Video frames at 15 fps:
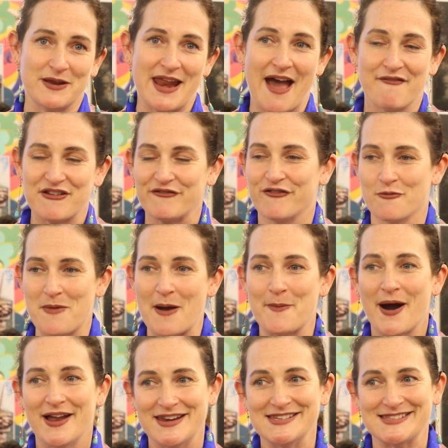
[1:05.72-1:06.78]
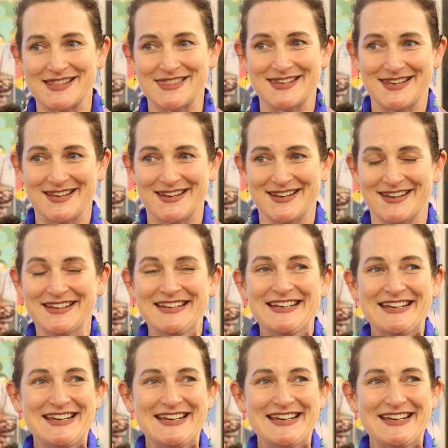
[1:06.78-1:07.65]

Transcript: been having from our partners at the